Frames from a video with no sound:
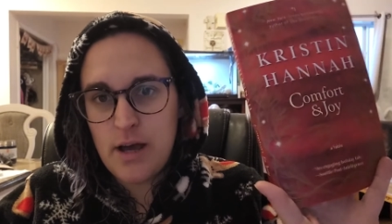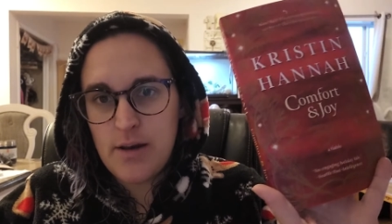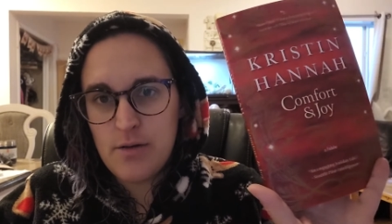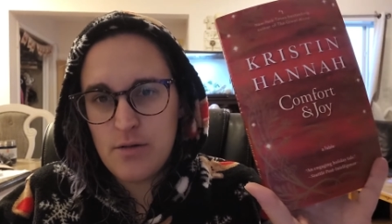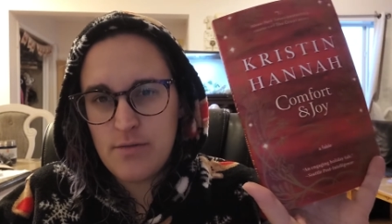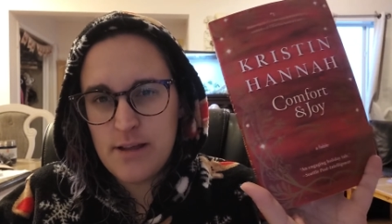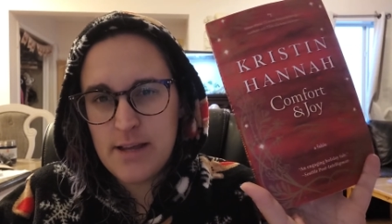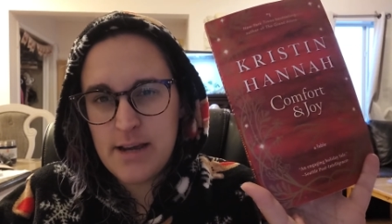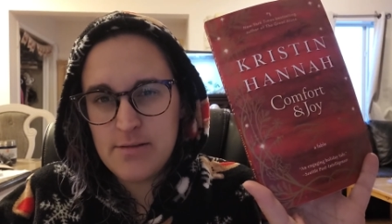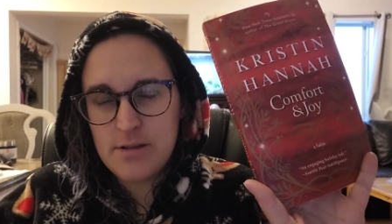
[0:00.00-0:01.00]
I don't know if that
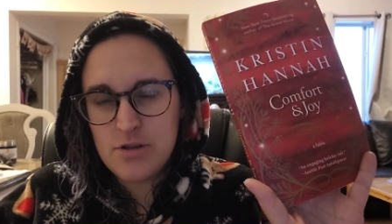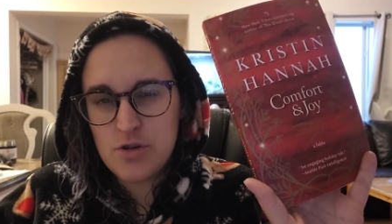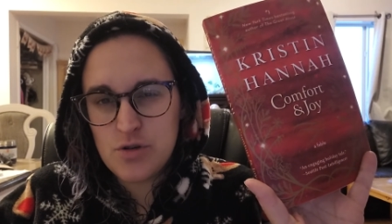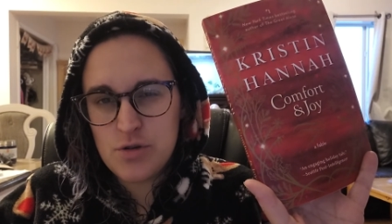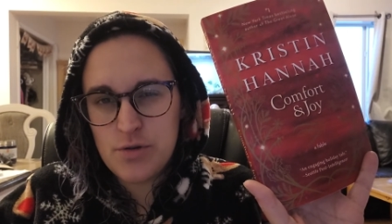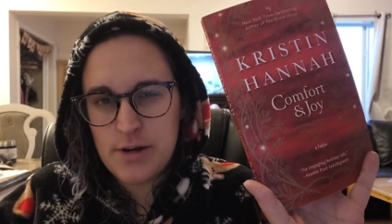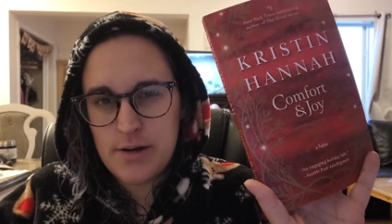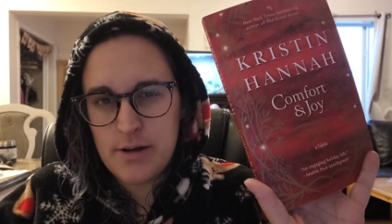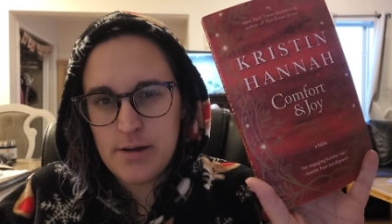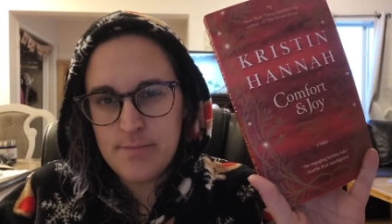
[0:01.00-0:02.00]
counts as a short story
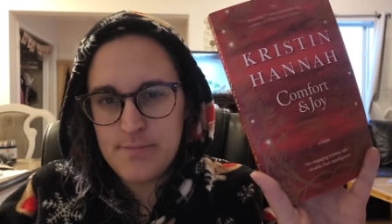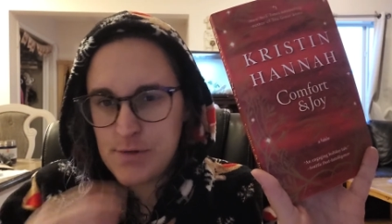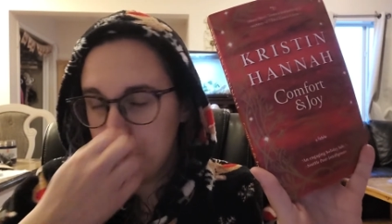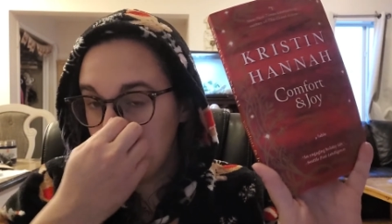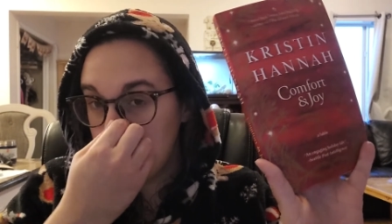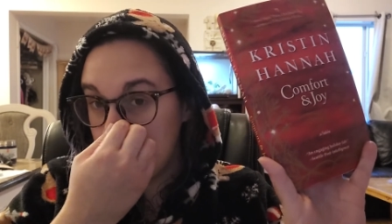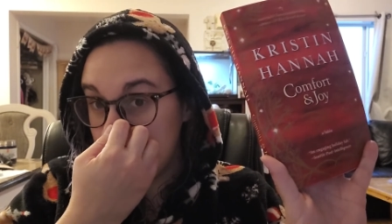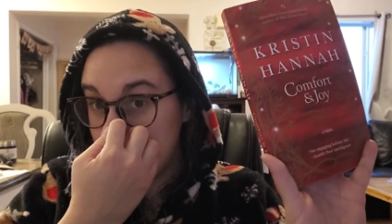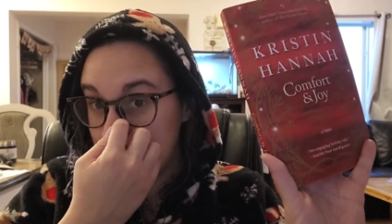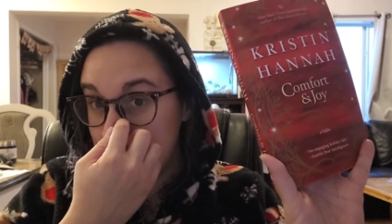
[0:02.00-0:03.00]
or not. So
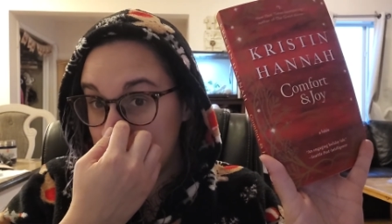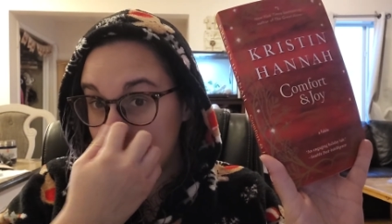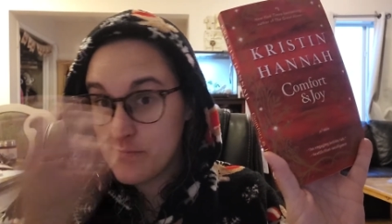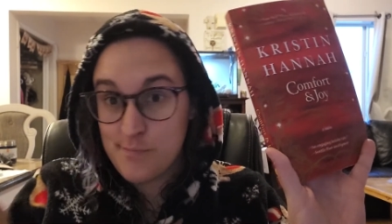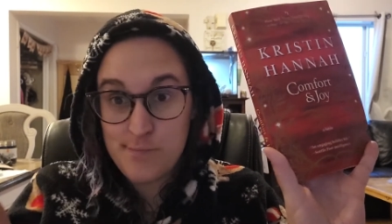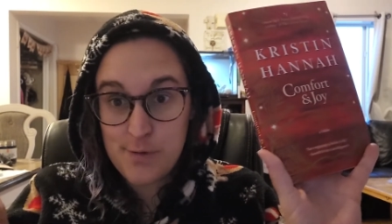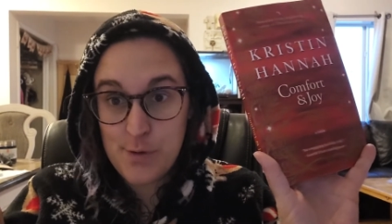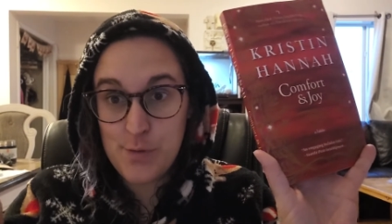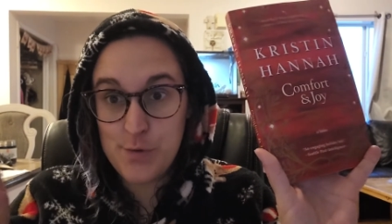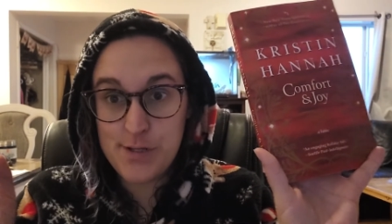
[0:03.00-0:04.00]

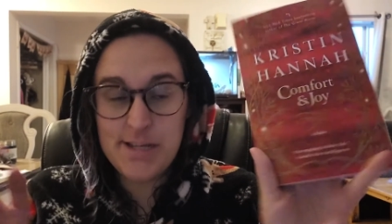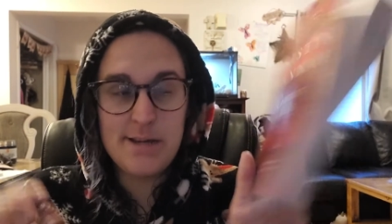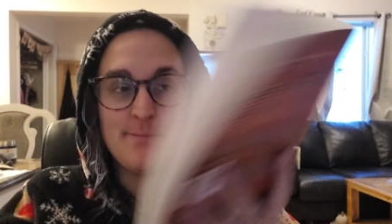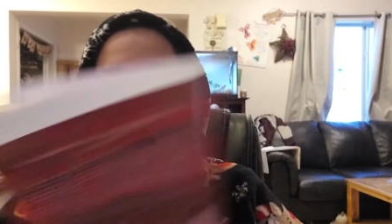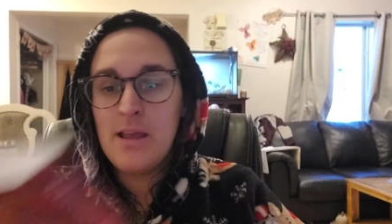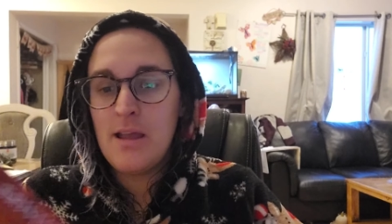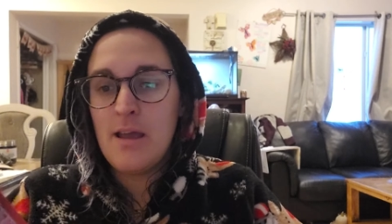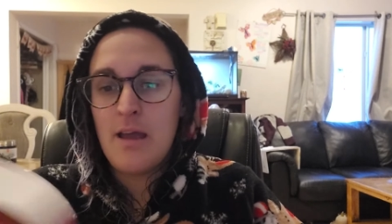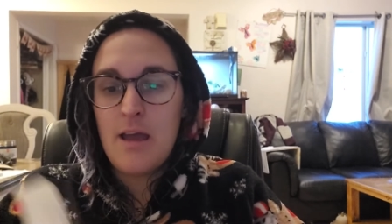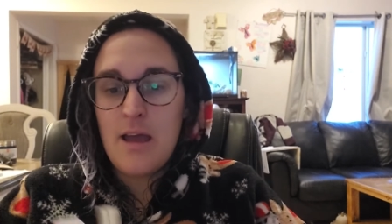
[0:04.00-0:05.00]
we'll see.
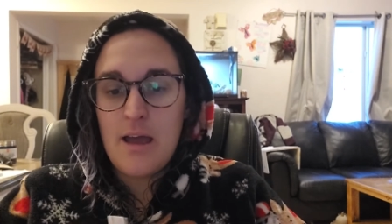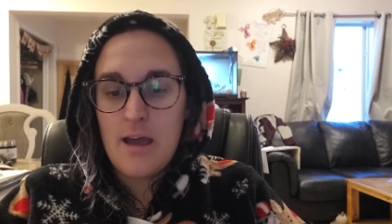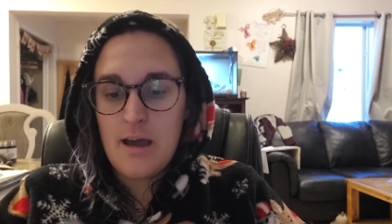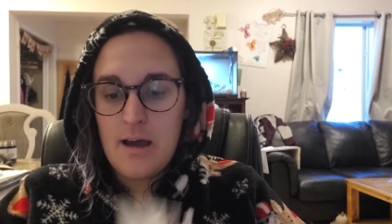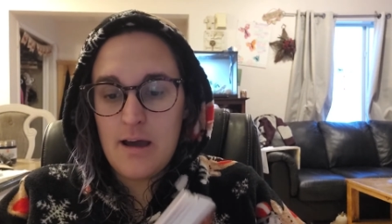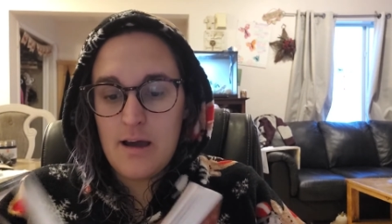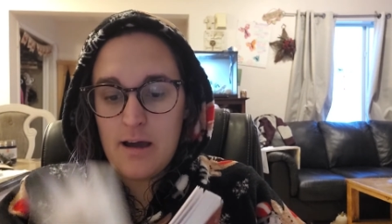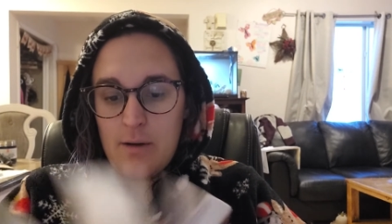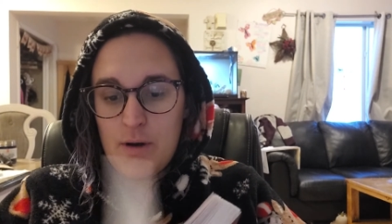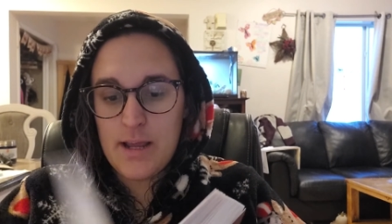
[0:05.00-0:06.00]

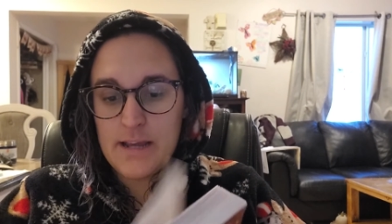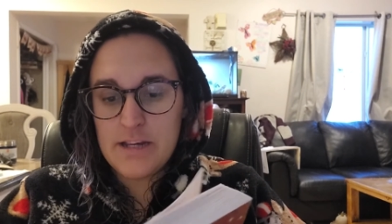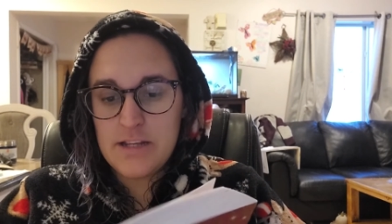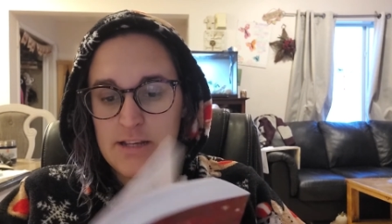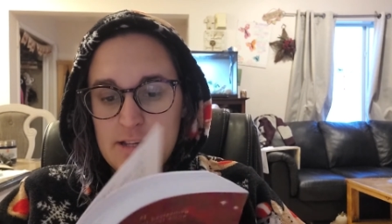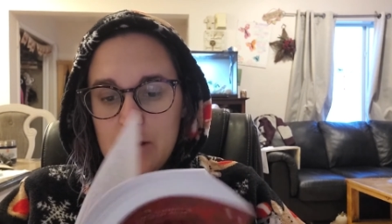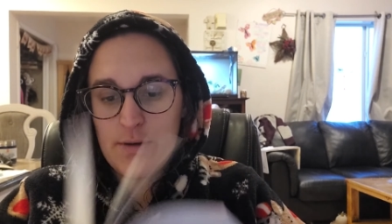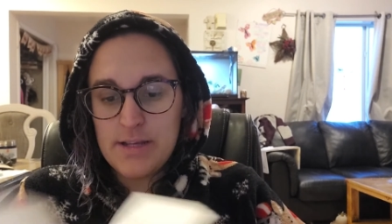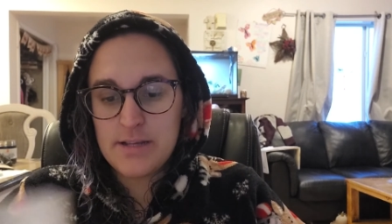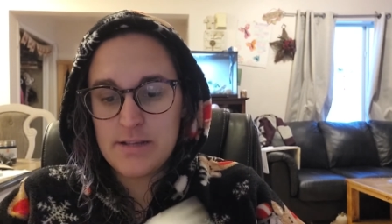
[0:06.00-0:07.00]
I want to get to this
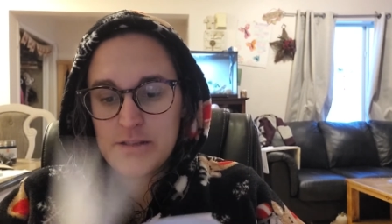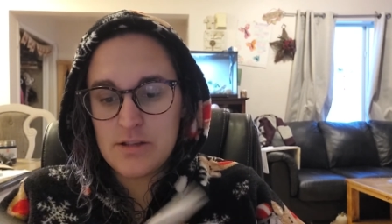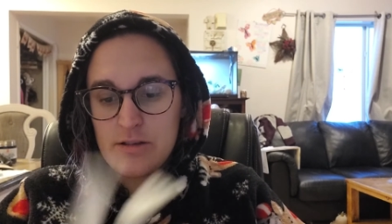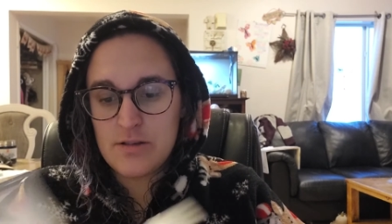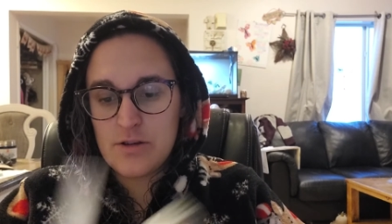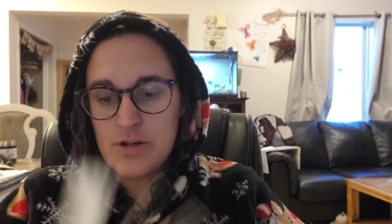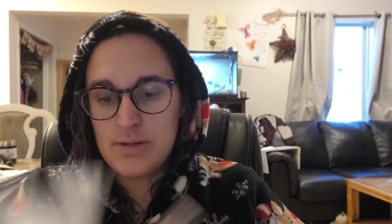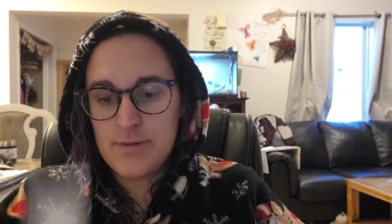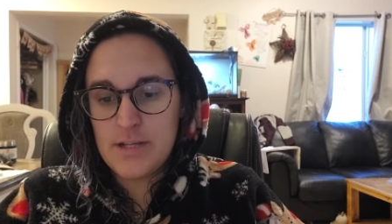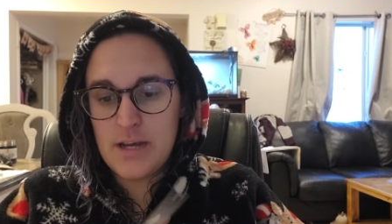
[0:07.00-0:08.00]
anyways because it's
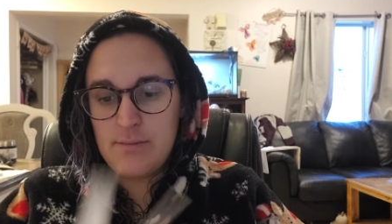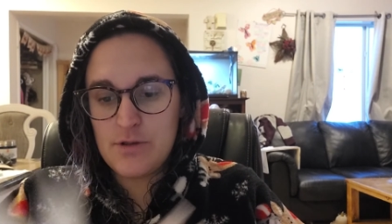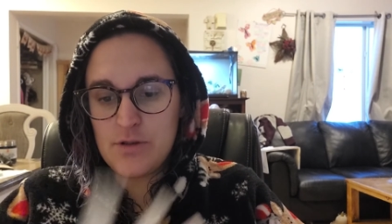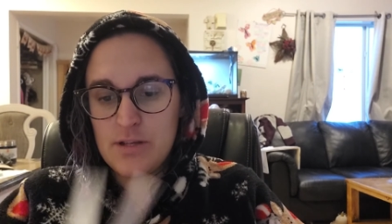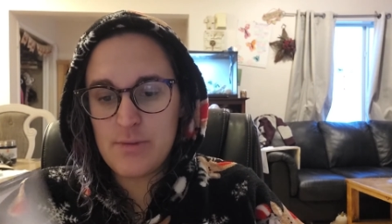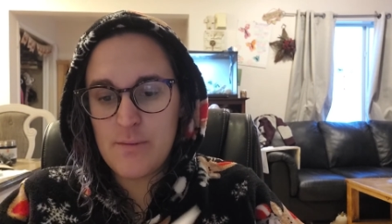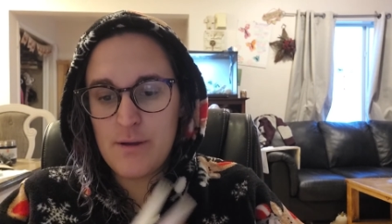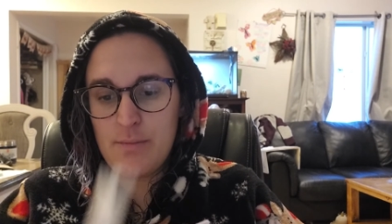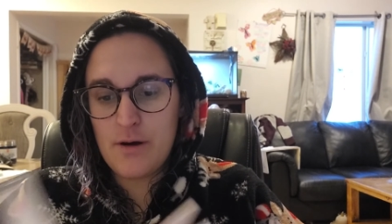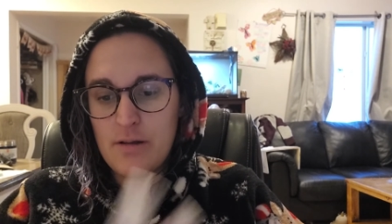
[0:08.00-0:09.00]
Christmas time, so this might
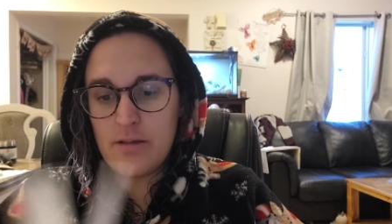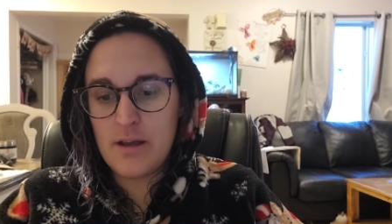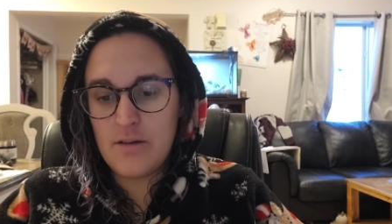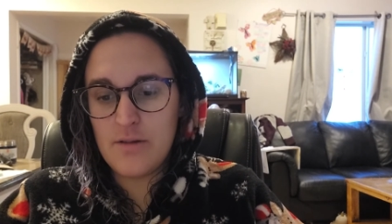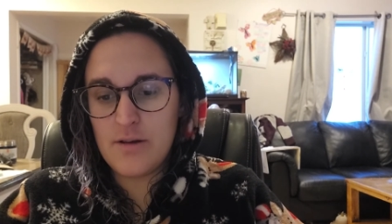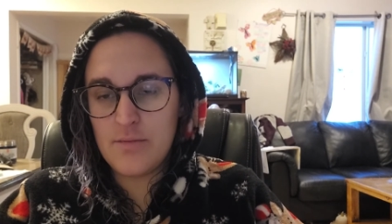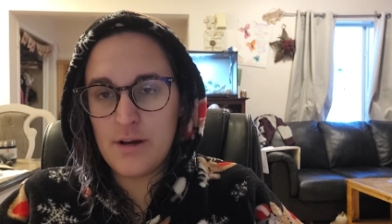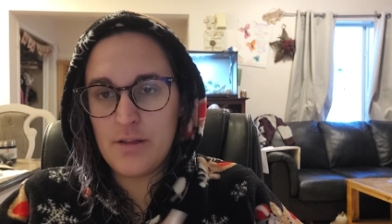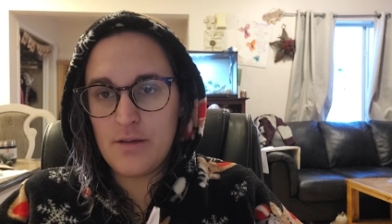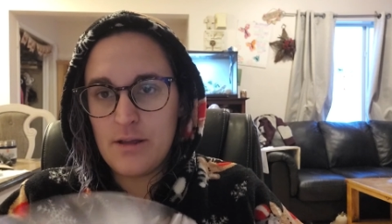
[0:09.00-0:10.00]
be part of the other
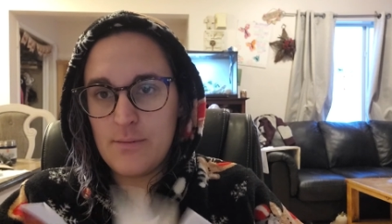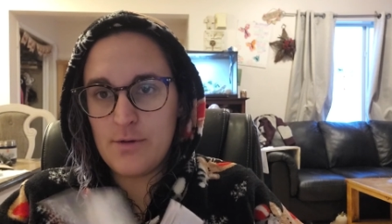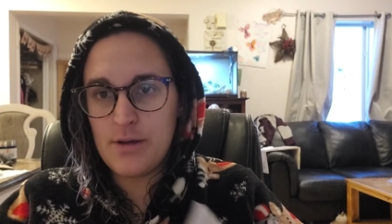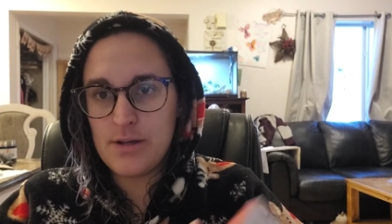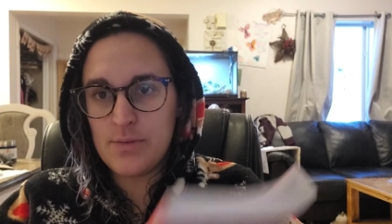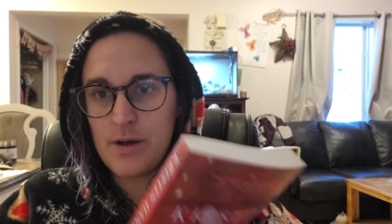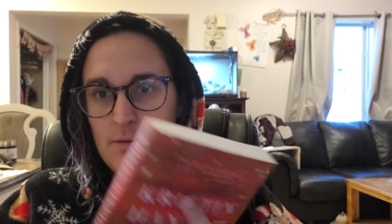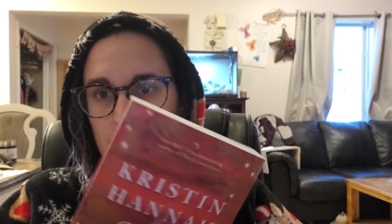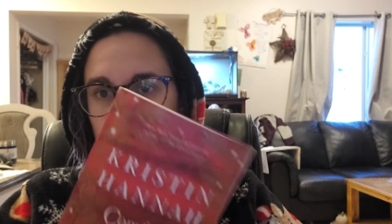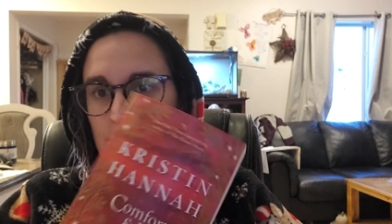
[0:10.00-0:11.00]
readathon that I'm doing as
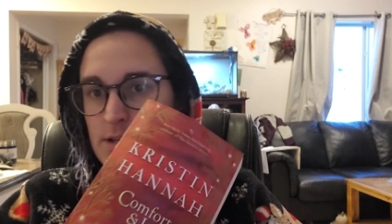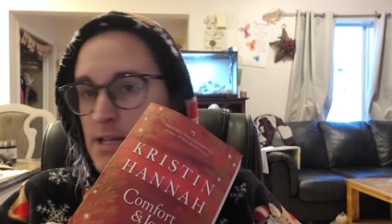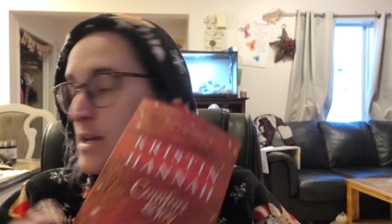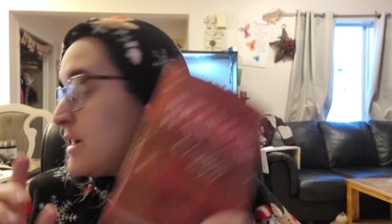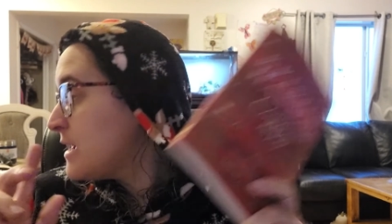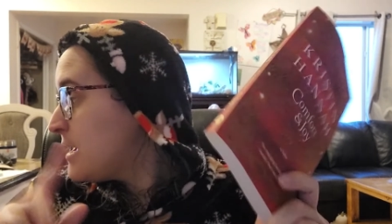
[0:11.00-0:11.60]
well, but we'll see.